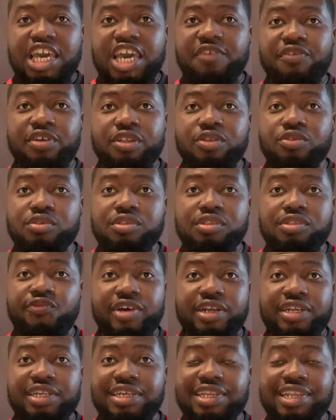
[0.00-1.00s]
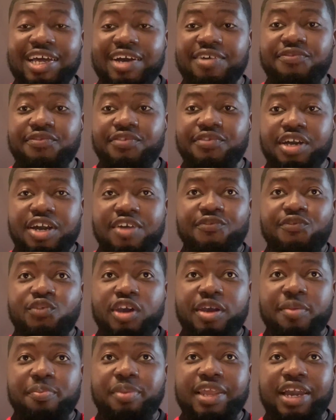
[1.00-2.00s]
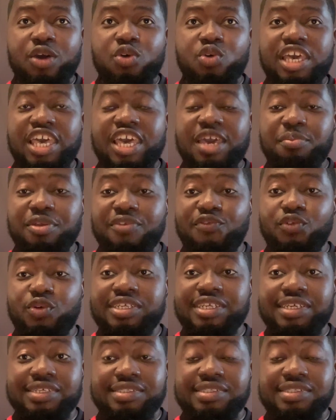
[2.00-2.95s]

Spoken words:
Even funny enough, for a player who came in for